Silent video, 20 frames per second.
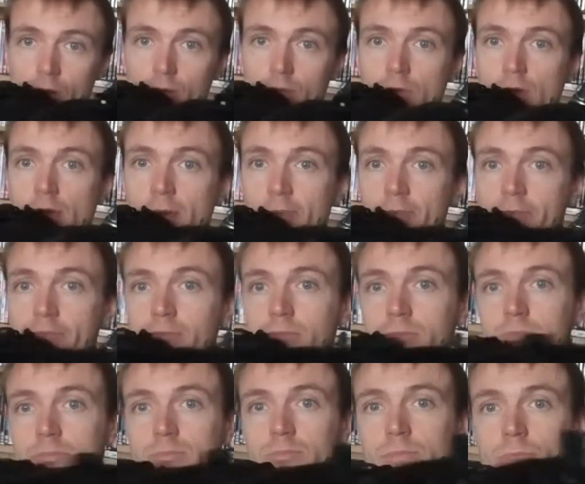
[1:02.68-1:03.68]
Right,
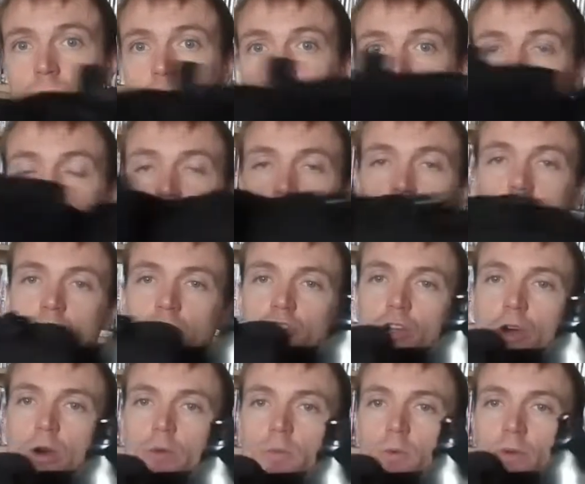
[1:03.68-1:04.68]
we'll
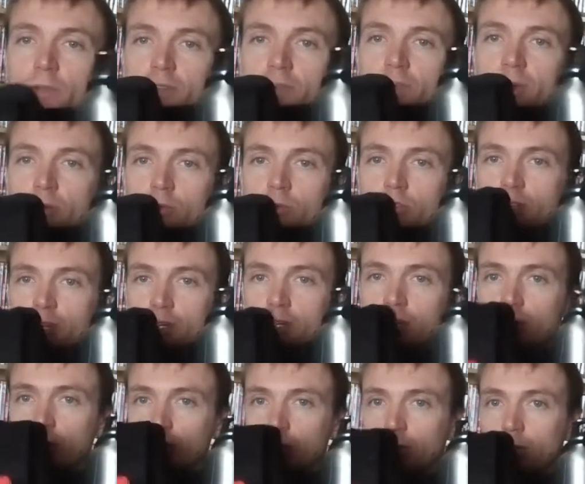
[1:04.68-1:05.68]
start off with this pouch here.
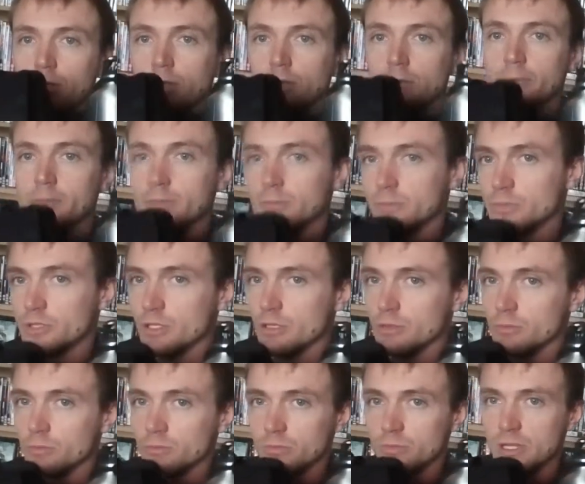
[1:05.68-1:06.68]
So
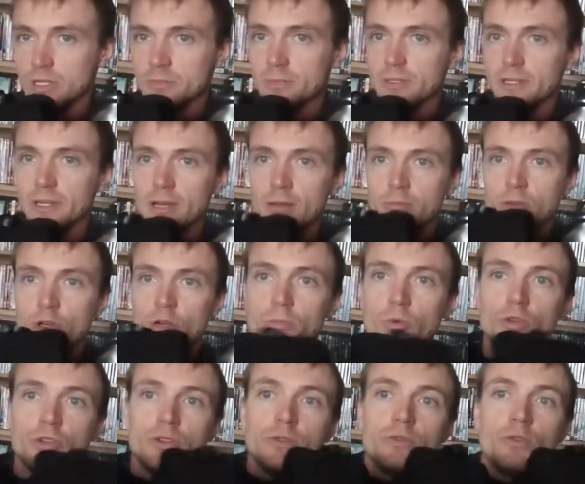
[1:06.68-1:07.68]
let's begin. I'm going to
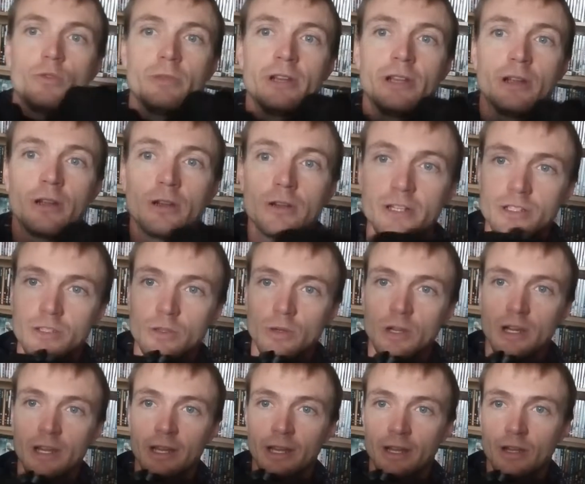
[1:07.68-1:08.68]
pause you for a minute, guys, so I
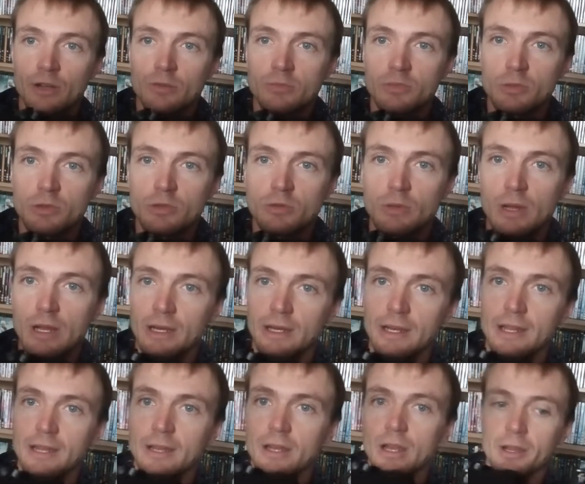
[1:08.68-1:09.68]
can get comfortable, and
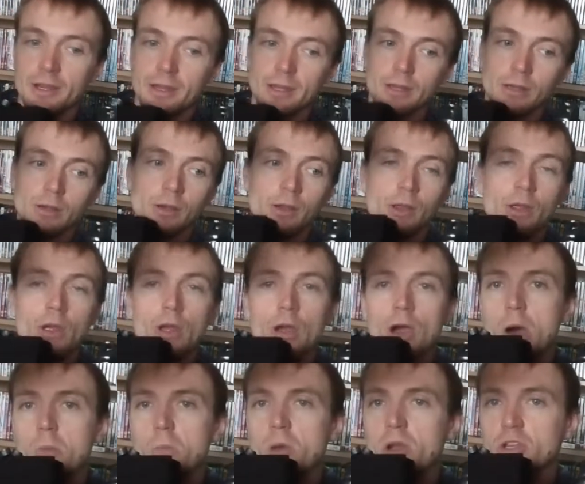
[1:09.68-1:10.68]
then
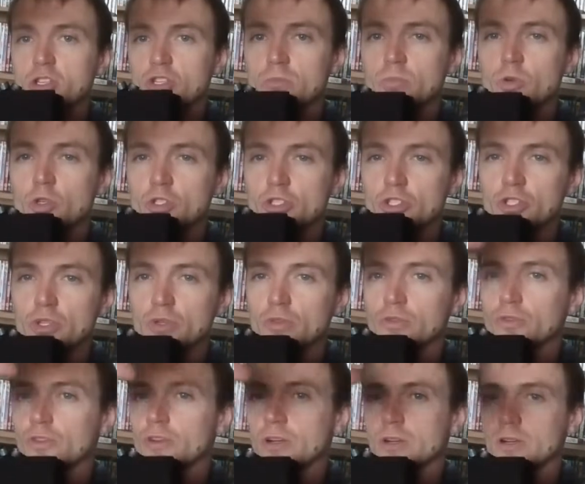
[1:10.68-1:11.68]
I might jump onto the
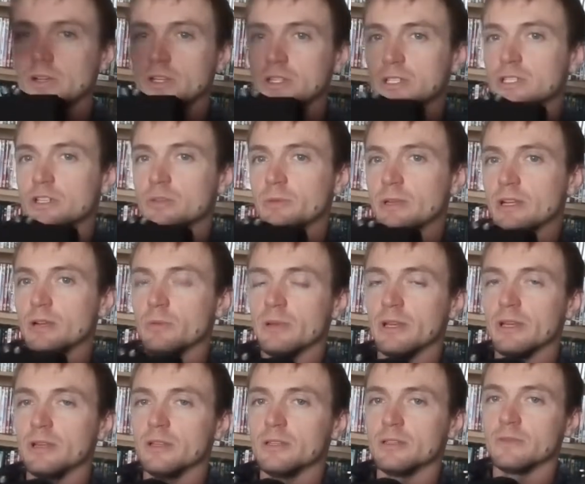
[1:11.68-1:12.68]
sofa because it's going to be a little
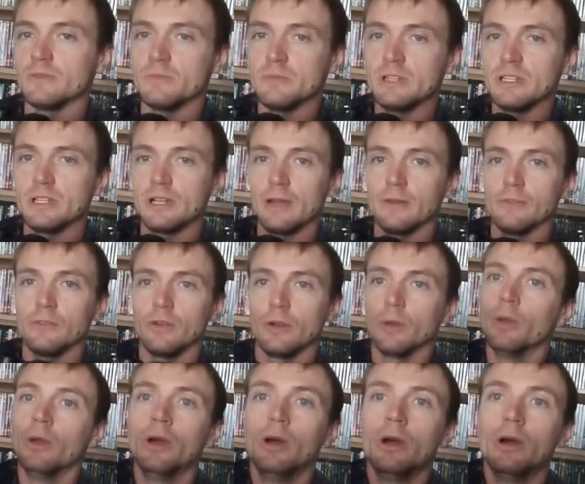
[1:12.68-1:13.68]
bit easier for me to get through.
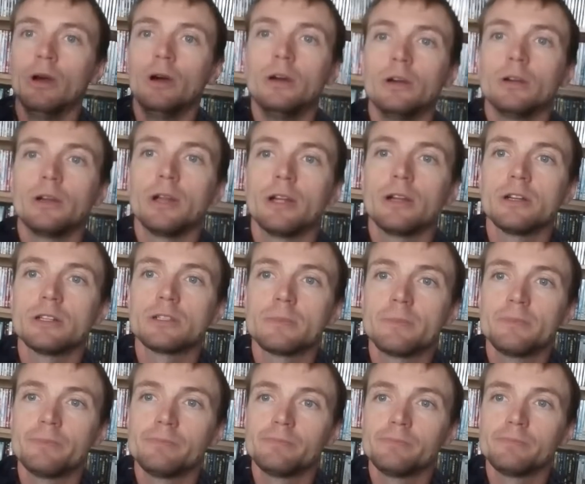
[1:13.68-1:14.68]
Okay, guys,
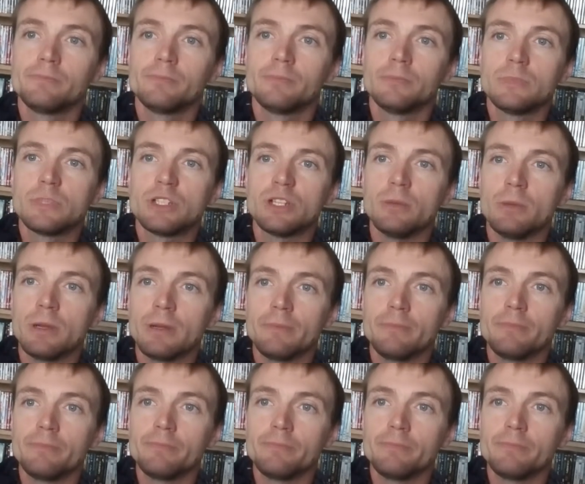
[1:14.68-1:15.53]
see you in a bit.